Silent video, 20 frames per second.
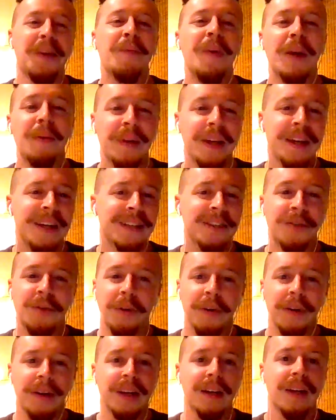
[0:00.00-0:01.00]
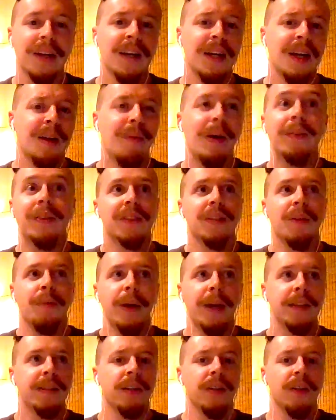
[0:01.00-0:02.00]
BS story about these
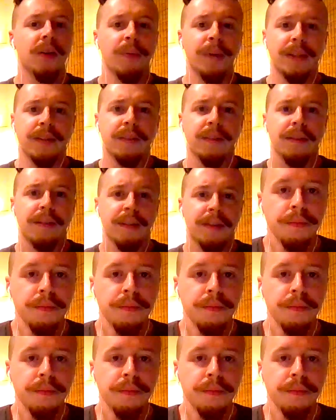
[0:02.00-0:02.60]
amazing humans.